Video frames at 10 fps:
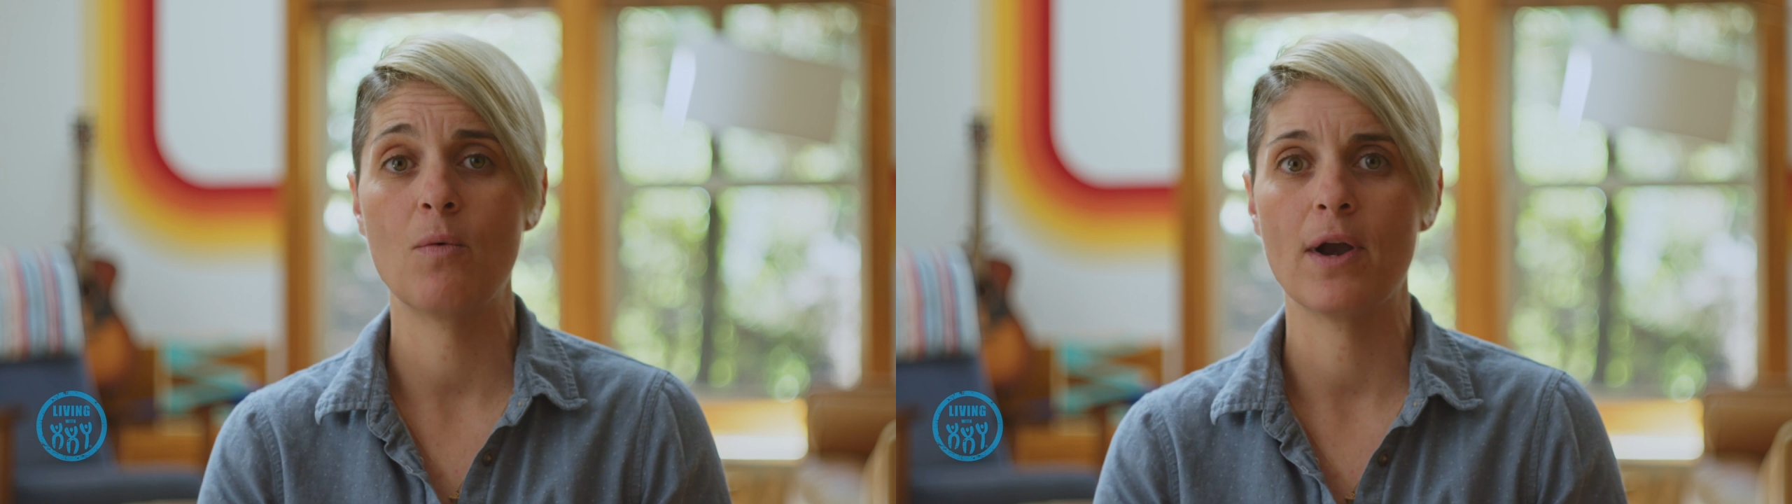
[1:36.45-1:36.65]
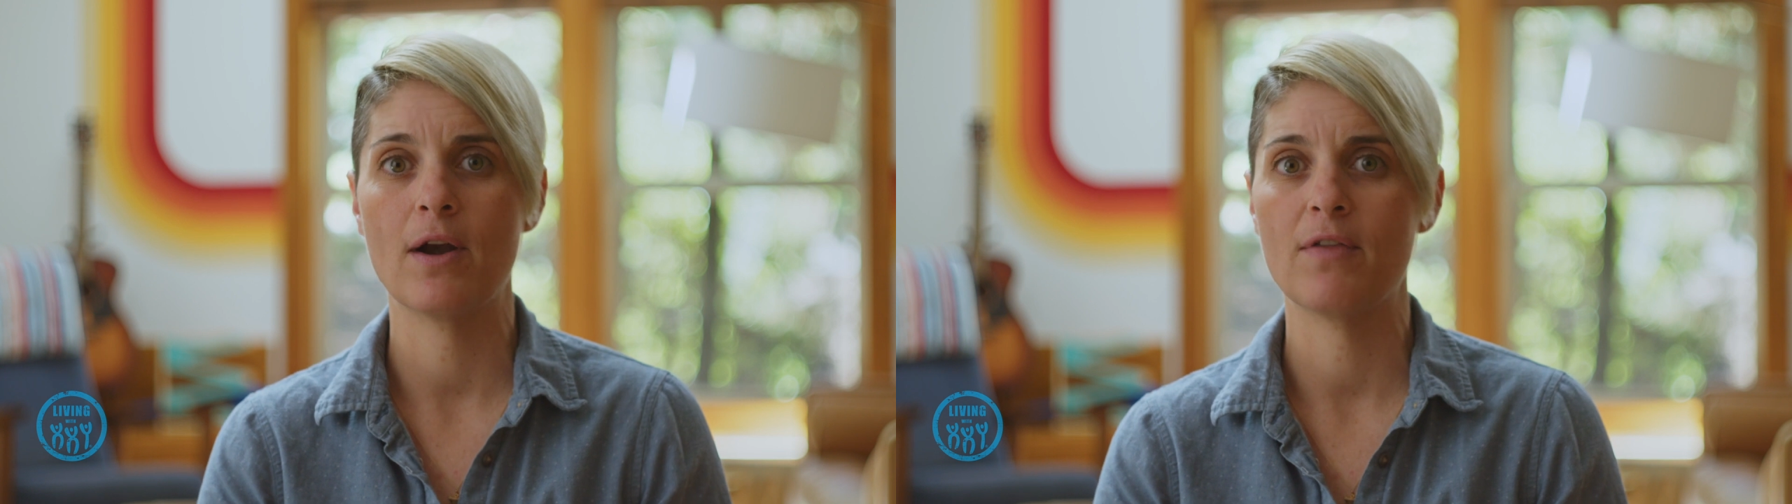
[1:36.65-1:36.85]

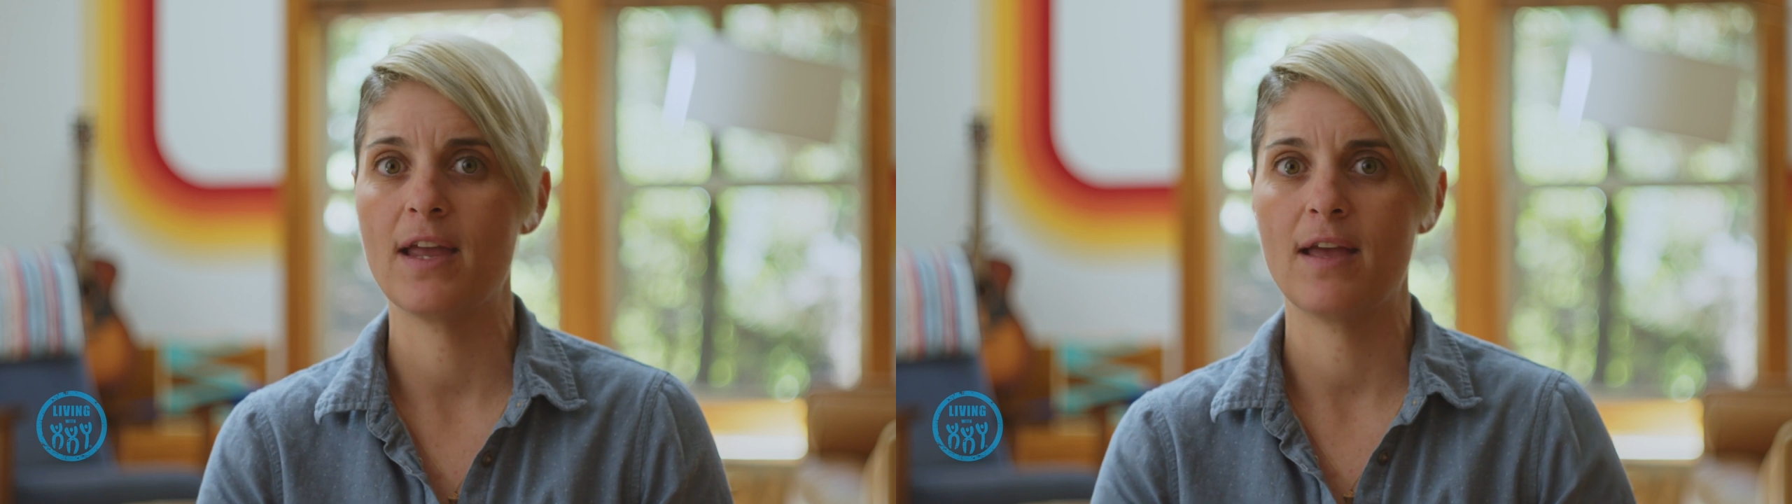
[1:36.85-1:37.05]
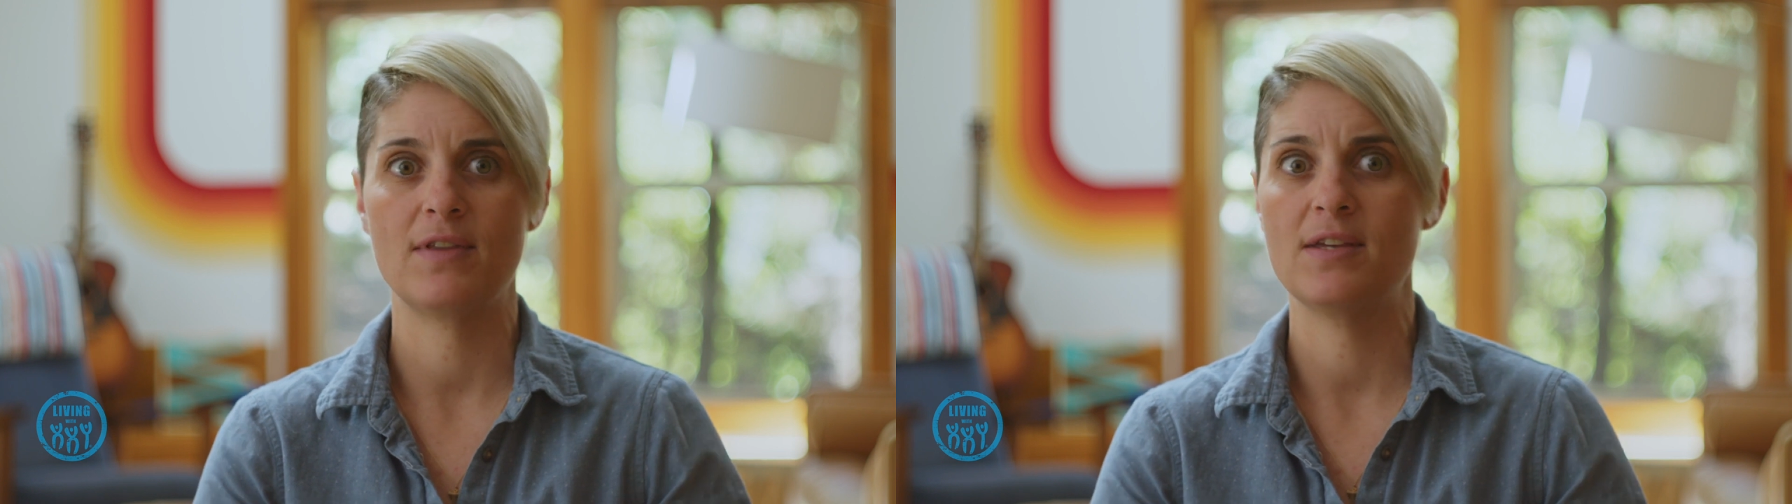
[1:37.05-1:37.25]
where
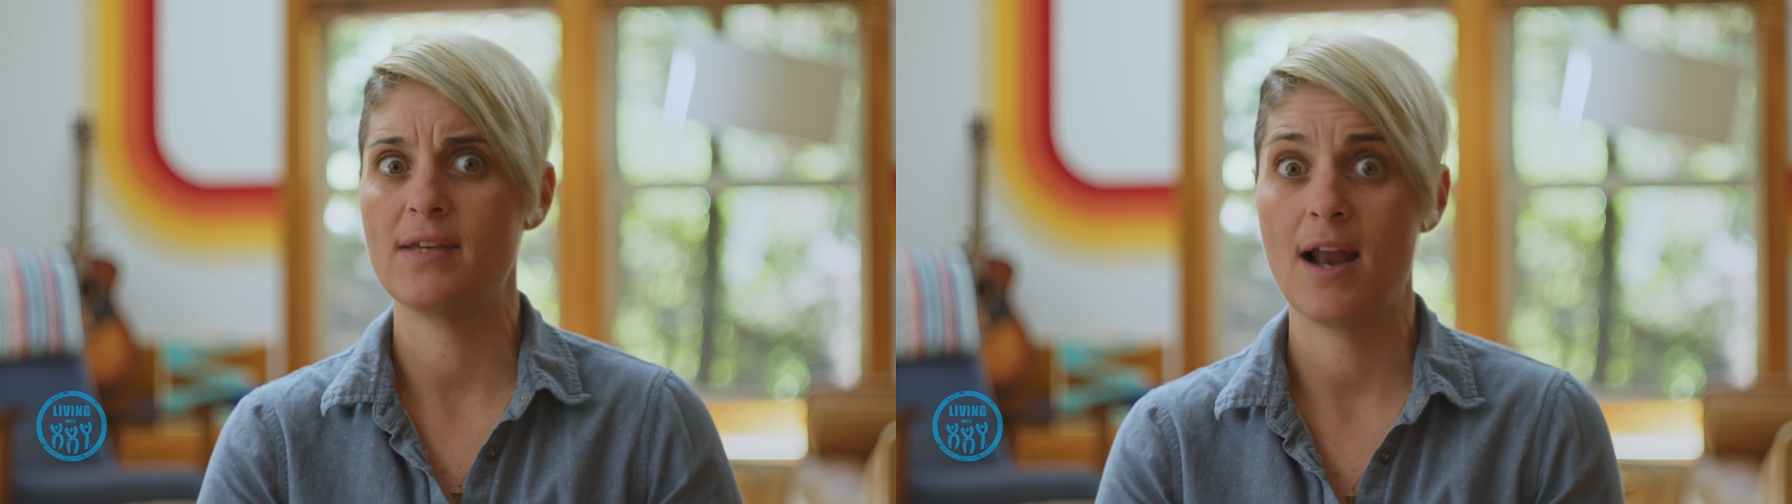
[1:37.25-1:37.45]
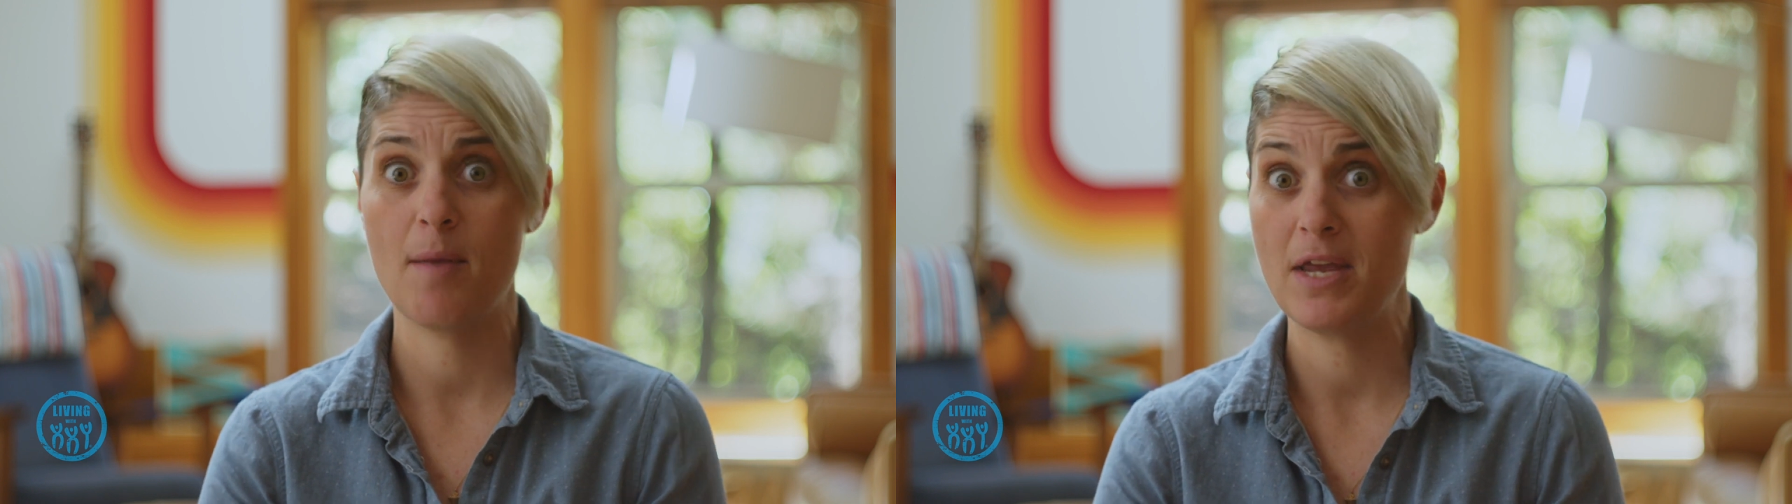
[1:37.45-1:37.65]
they get these
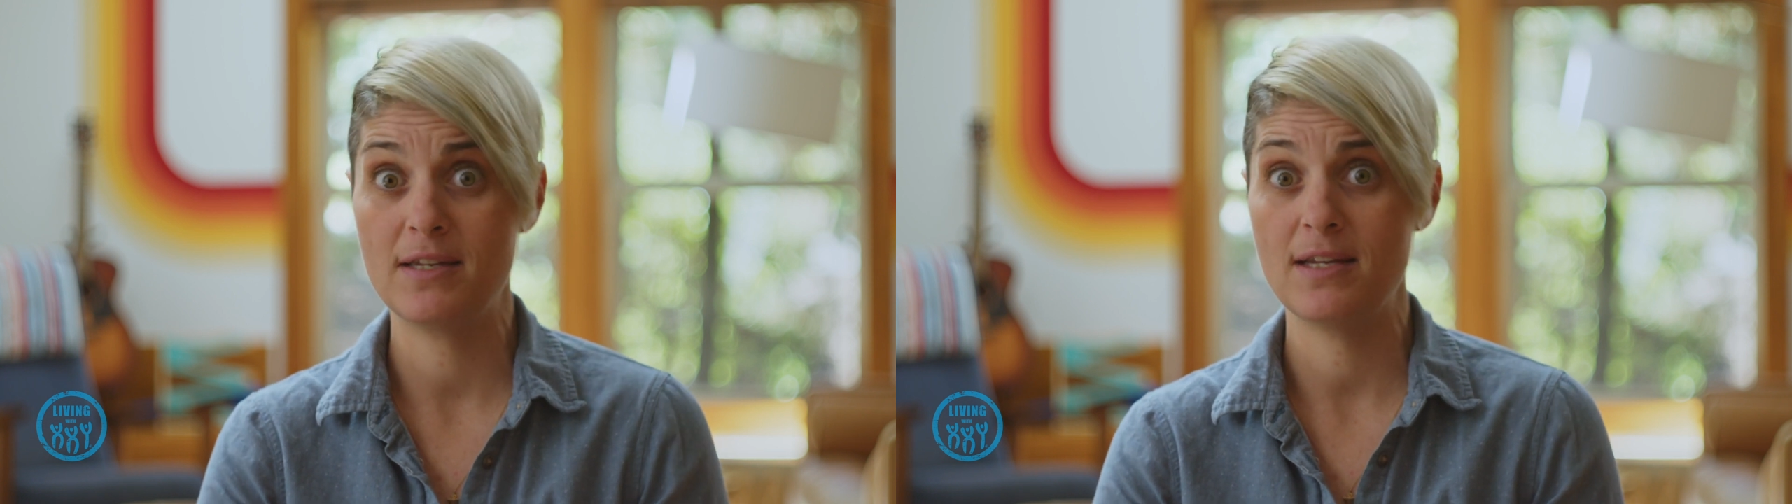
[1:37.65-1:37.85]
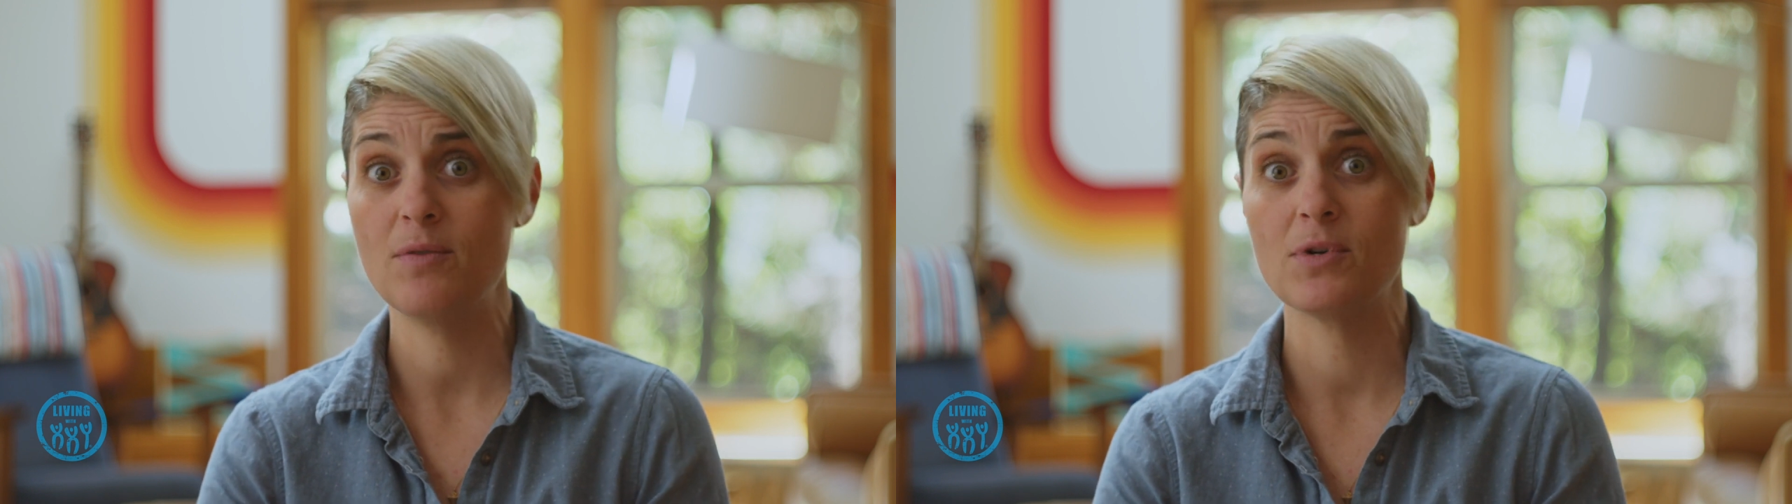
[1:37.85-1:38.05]
NIPT